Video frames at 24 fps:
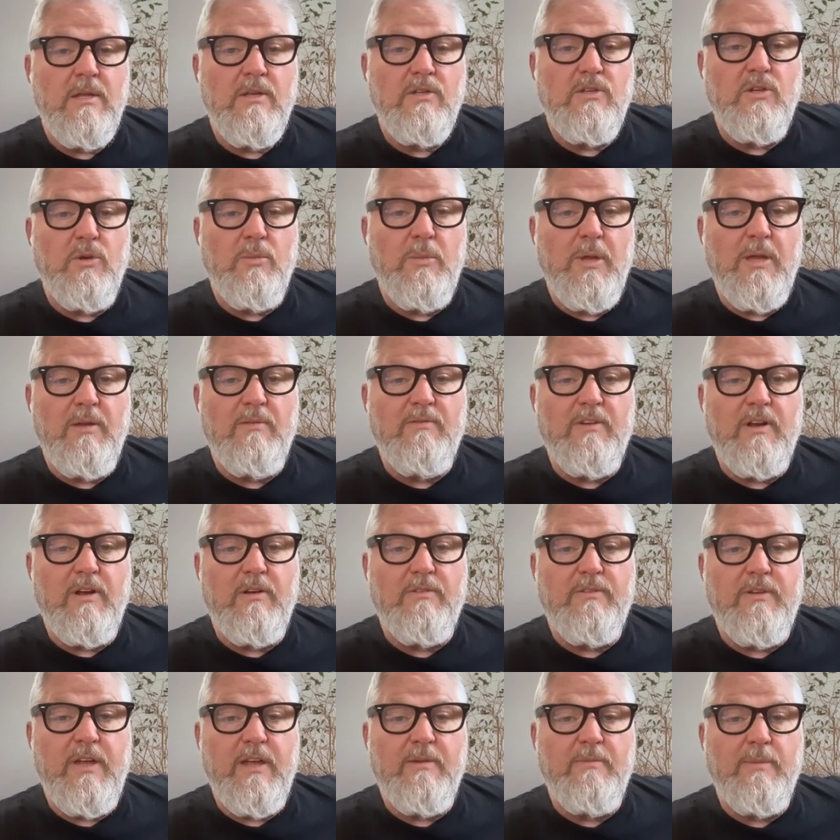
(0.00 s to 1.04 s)
Domain
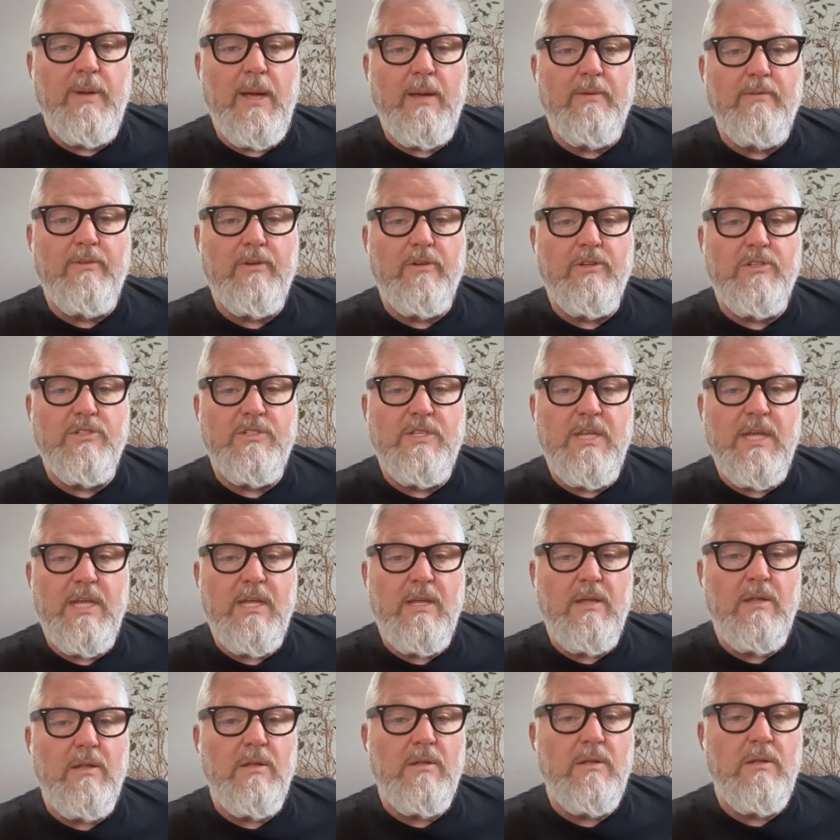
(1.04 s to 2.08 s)
verified by
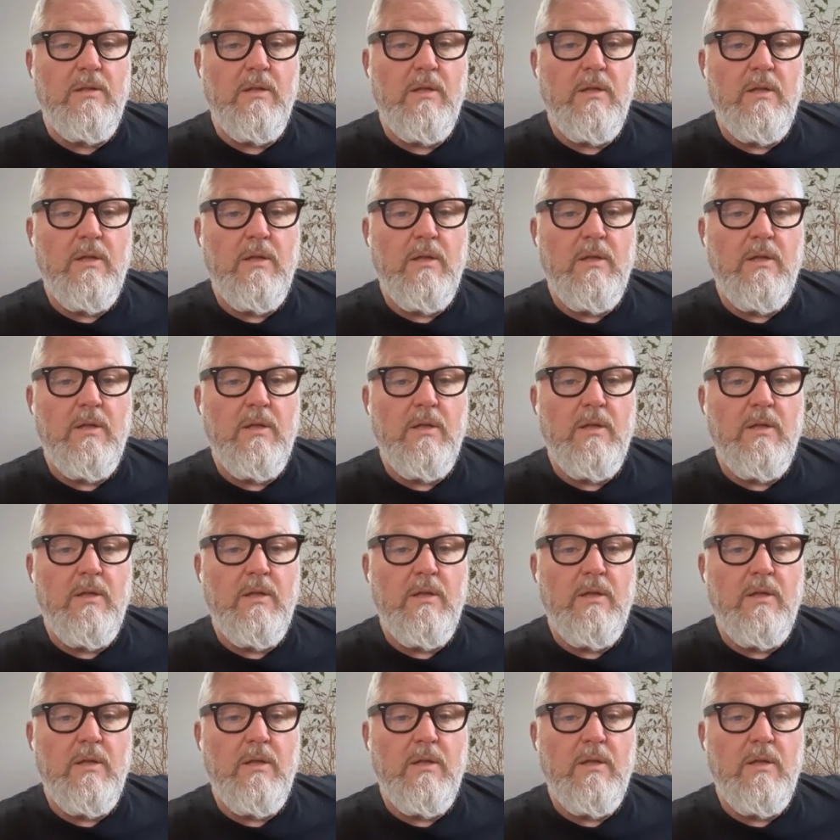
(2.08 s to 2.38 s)
Vercel.